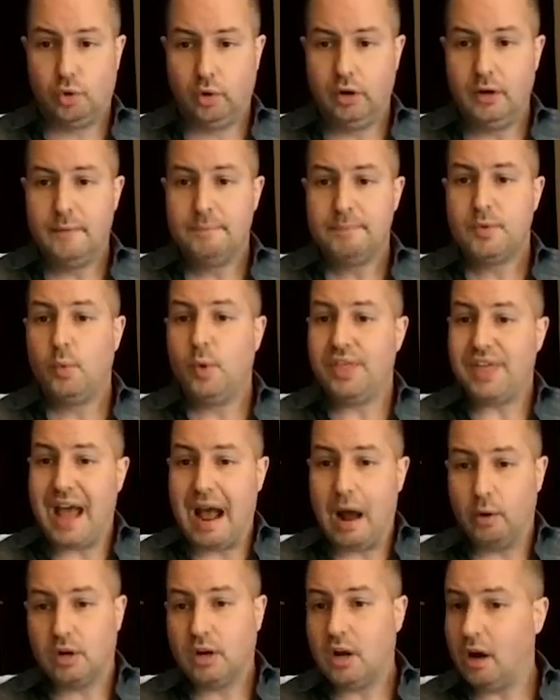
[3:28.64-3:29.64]
short,
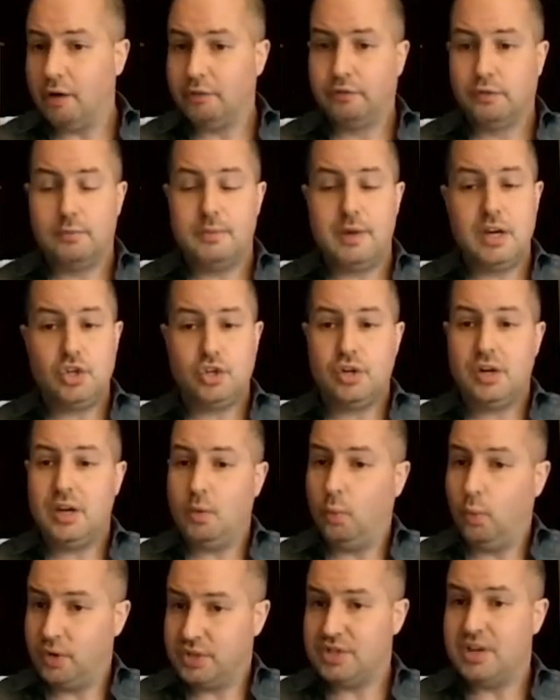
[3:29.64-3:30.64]
without
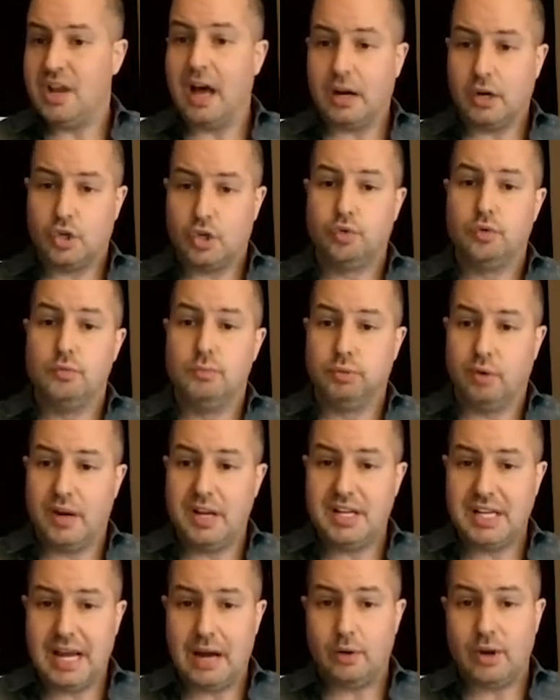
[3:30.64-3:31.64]
confirmation, it was not a true
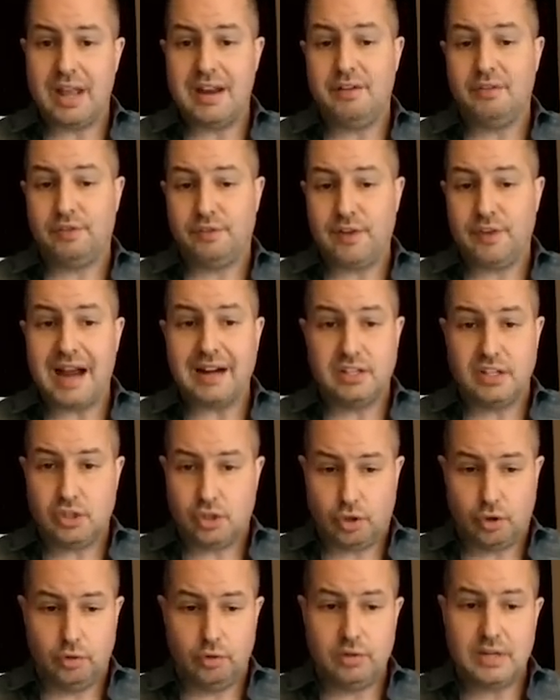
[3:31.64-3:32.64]
breakout, and in fact,
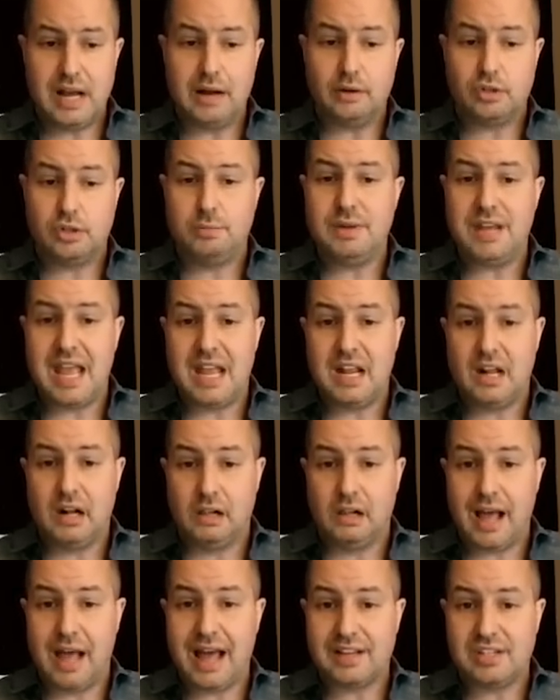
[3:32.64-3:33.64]
it turned out to be a
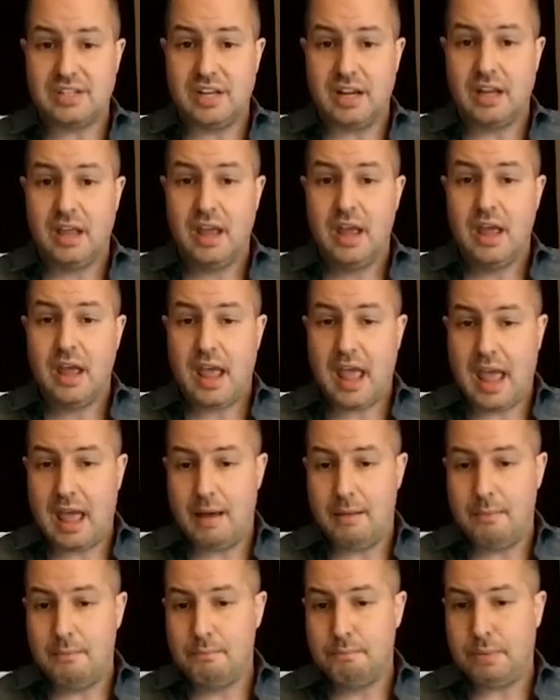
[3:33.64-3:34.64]
classic
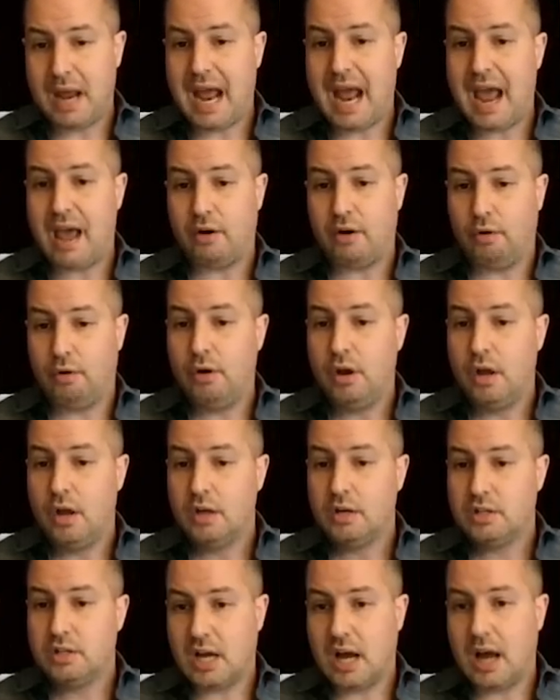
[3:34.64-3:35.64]
M pattern
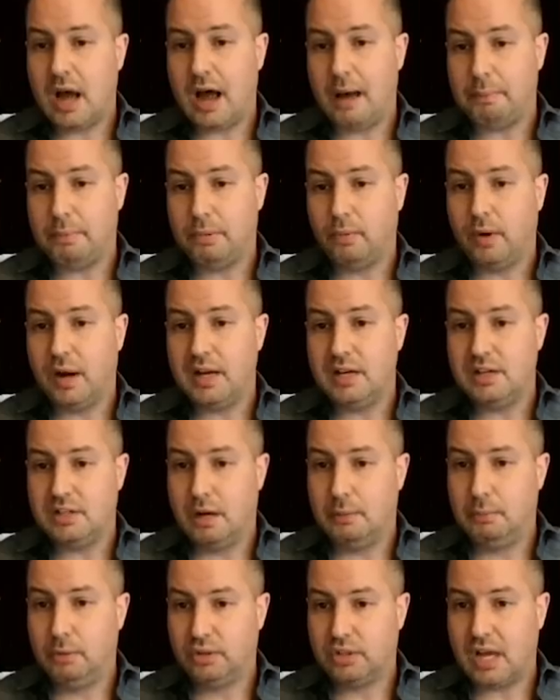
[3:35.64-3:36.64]
top,
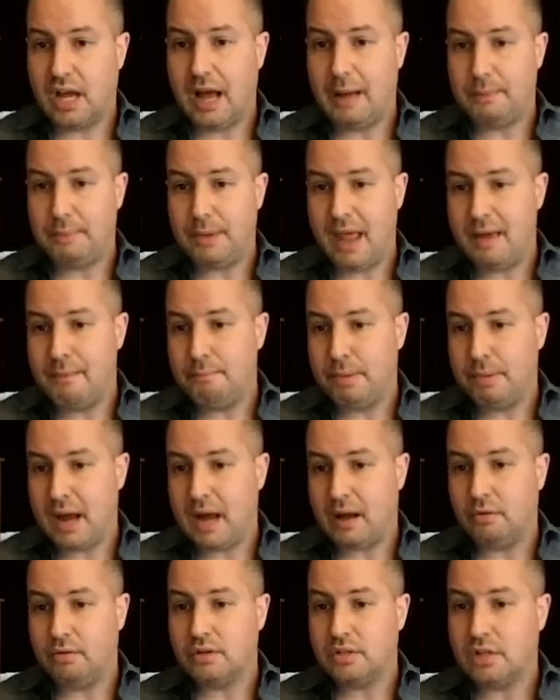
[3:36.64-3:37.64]
right? Double top M
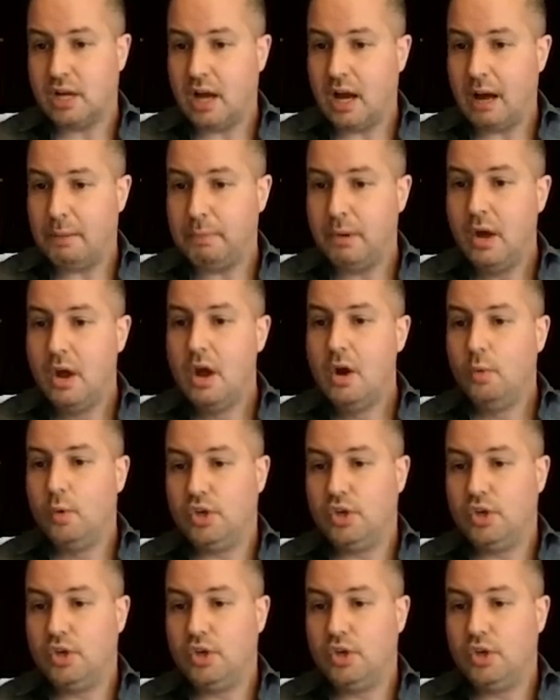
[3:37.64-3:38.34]
pattern top,